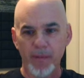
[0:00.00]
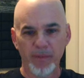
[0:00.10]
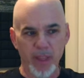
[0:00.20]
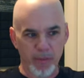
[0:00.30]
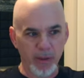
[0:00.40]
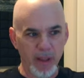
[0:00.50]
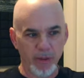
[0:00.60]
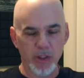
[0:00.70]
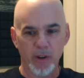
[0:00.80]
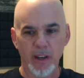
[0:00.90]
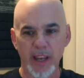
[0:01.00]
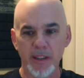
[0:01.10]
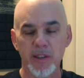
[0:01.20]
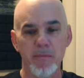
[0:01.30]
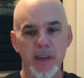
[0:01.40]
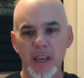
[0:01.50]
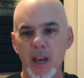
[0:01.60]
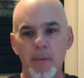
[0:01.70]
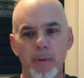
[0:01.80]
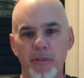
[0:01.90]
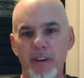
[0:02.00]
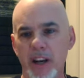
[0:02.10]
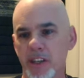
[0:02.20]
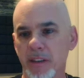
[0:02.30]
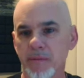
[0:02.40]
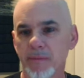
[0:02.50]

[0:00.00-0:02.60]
the three level drawdown to me, perfection.